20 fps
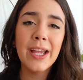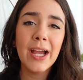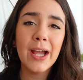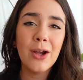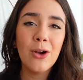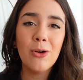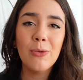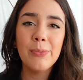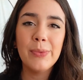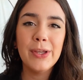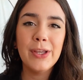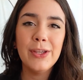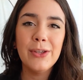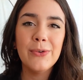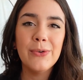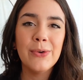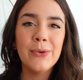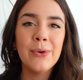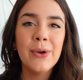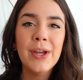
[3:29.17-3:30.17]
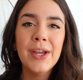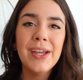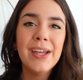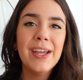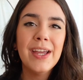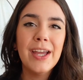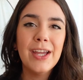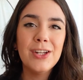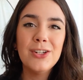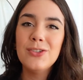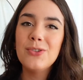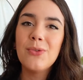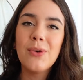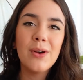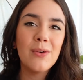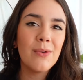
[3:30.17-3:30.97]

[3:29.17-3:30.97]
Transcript: I hope that you enjoy